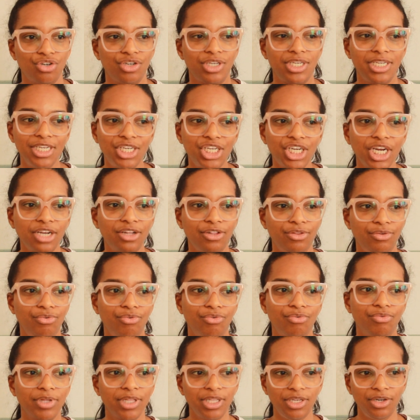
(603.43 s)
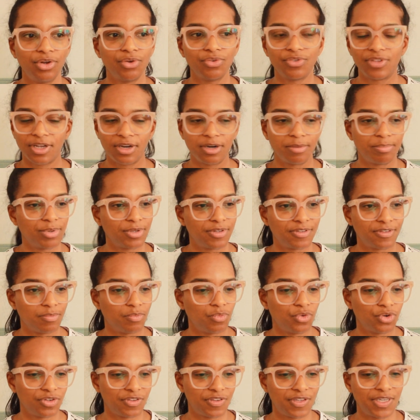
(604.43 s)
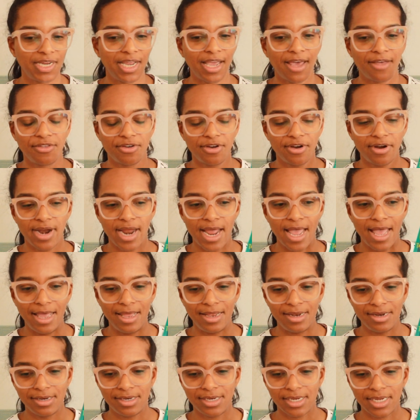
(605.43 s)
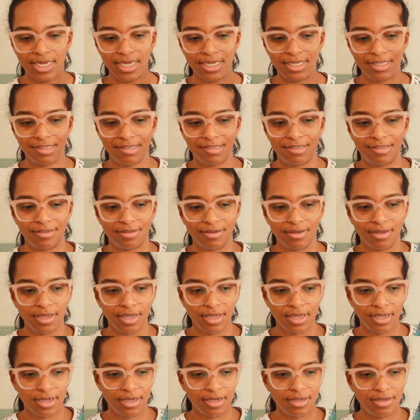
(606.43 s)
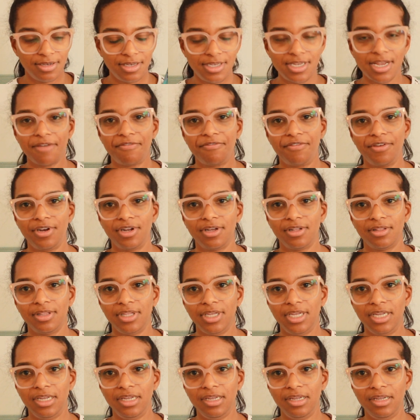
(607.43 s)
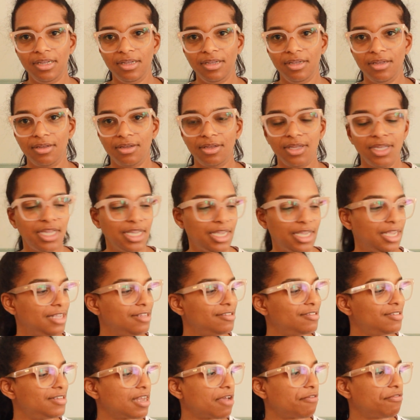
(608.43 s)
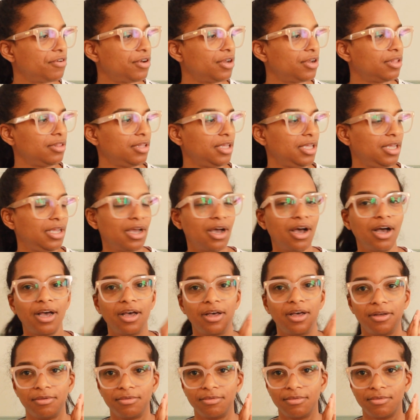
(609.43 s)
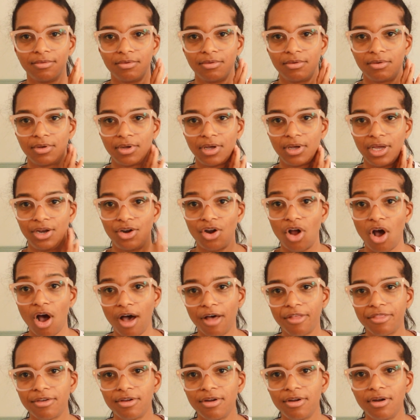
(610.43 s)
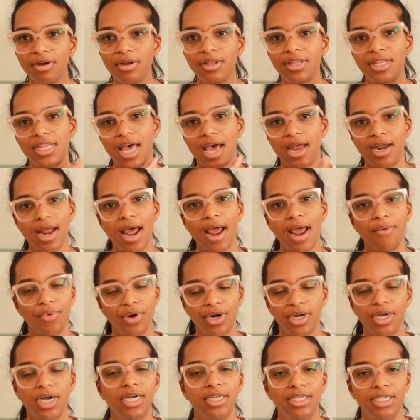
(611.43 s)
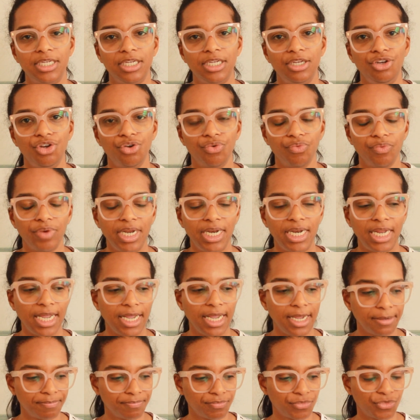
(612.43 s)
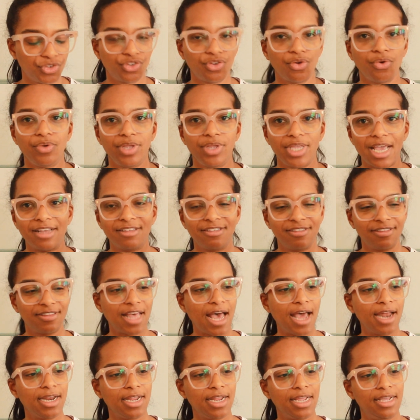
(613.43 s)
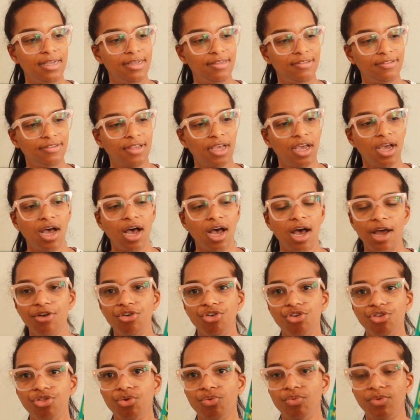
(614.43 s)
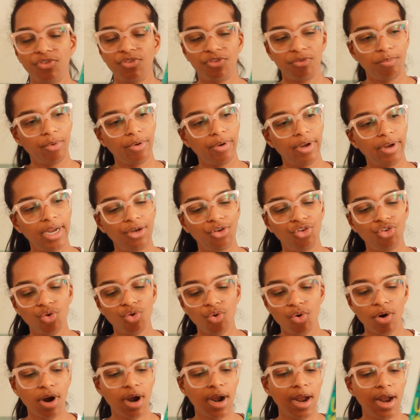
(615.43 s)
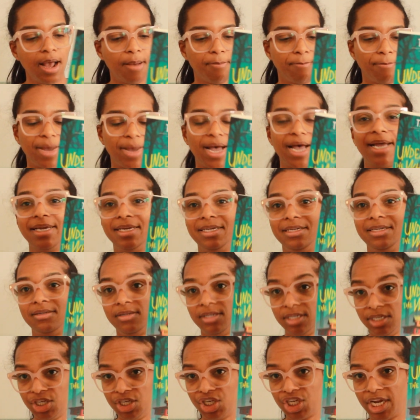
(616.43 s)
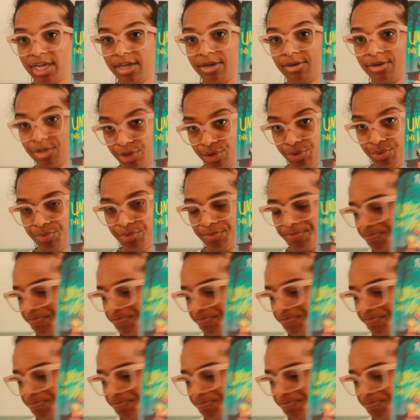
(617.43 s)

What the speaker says: TJ Klune really knows how to put some words together, and it's definitely, he's definitely a an author that I want to continue reading. So yes, that is Under the Whispering Door by TJ Klune.